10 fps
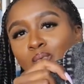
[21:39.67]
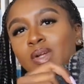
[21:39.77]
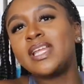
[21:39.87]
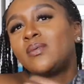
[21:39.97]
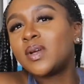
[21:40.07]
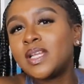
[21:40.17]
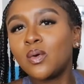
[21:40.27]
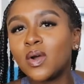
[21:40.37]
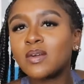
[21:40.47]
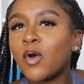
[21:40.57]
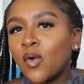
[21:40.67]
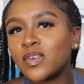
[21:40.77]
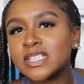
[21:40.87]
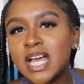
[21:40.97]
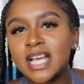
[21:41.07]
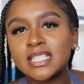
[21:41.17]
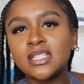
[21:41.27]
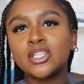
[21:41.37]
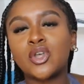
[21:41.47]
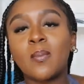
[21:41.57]
really really or oversized
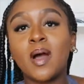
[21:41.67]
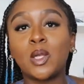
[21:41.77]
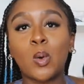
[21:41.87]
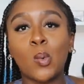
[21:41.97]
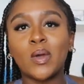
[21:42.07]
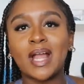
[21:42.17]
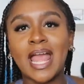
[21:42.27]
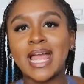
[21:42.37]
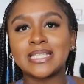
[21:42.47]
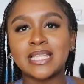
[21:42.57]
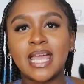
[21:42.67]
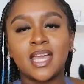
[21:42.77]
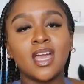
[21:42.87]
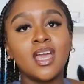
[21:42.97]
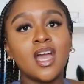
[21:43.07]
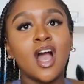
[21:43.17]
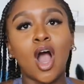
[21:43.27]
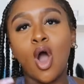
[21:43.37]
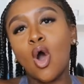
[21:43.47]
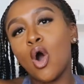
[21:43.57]
look so I probably won't wear it as like
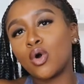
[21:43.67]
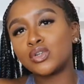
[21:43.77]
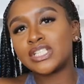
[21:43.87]
a whole